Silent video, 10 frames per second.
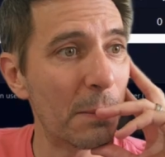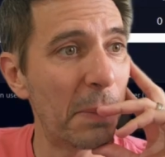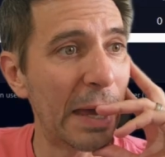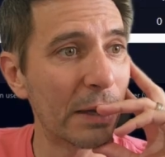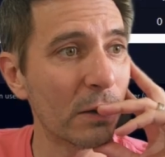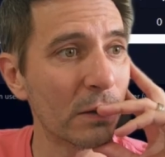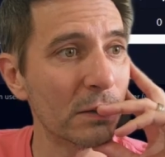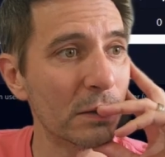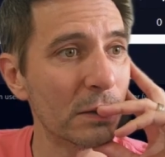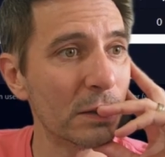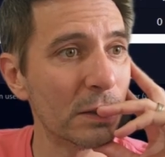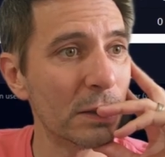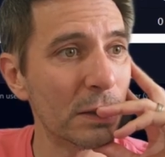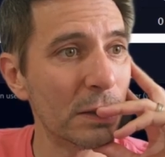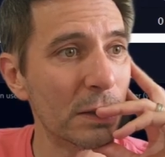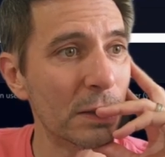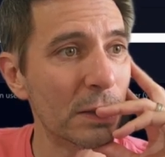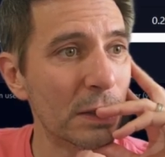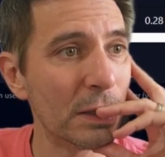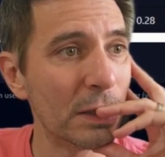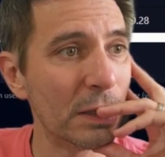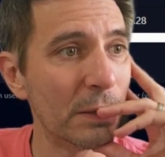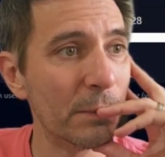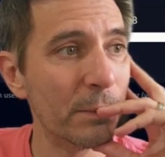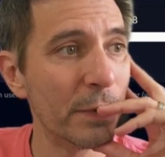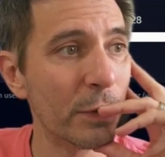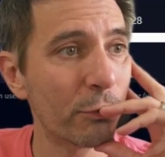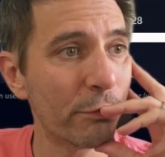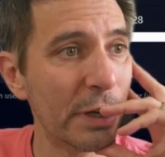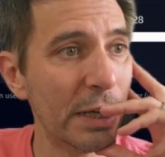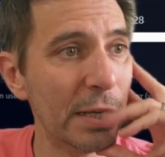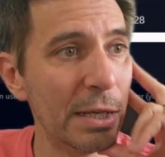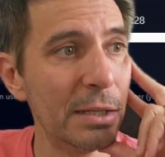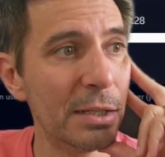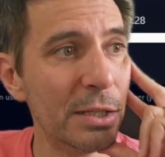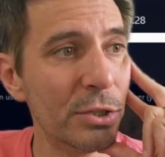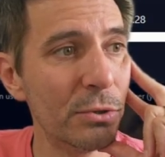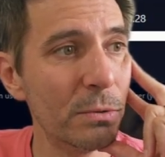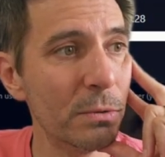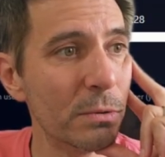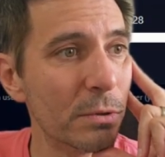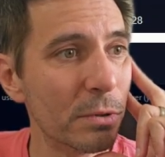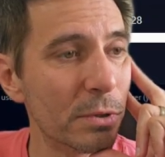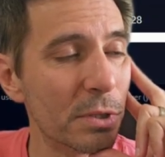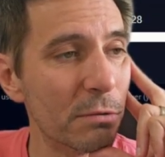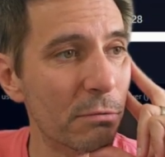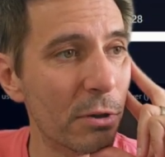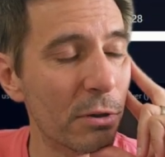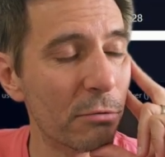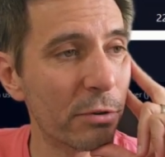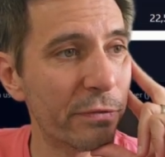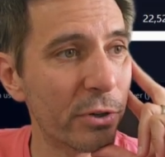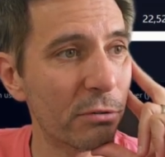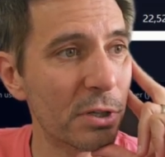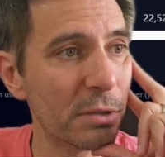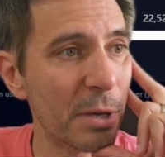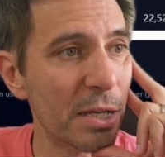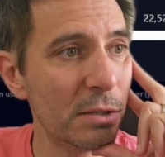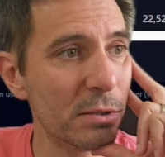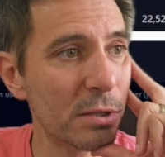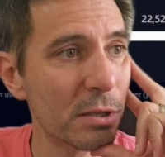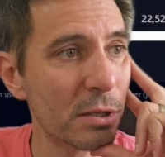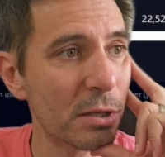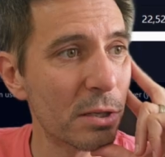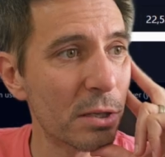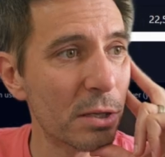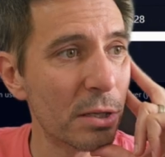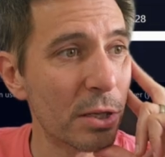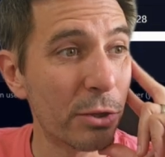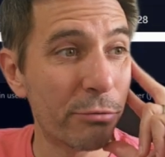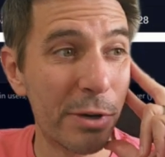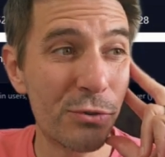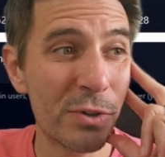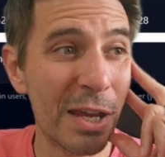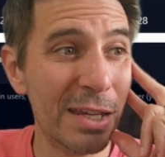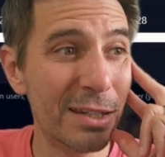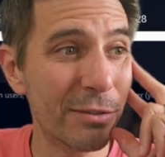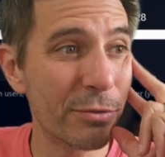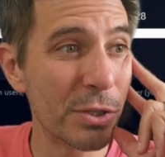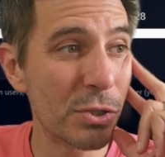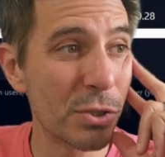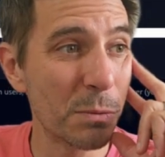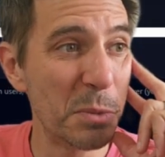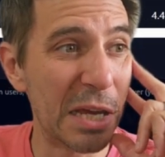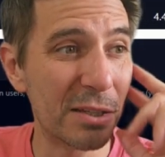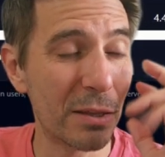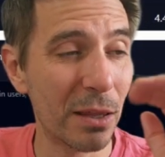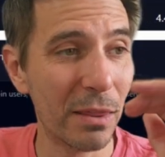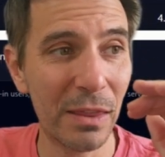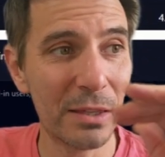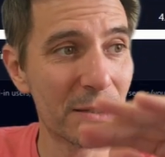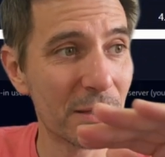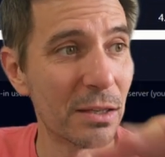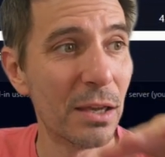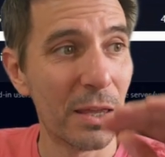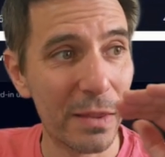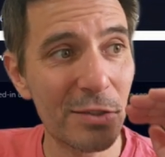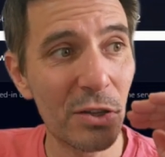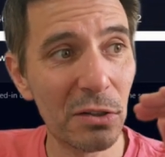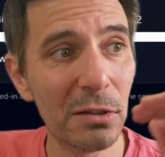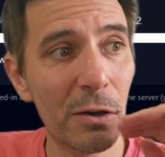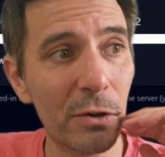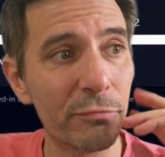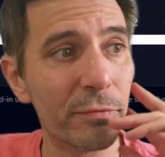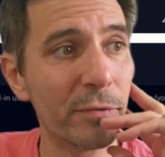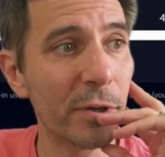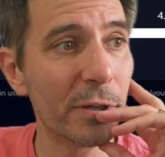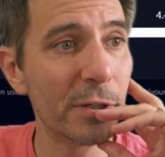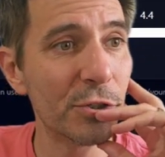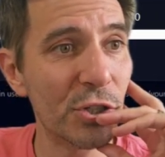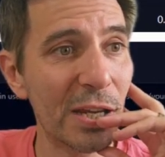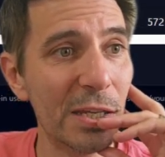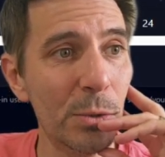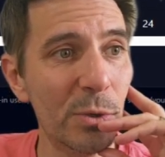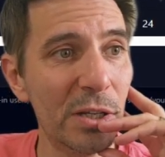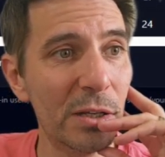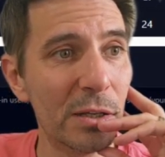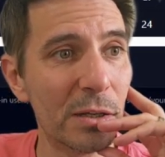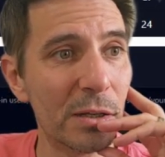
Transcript: bang on. 3 edu referring domains, 308 different subnets. So that there's a lot of genuine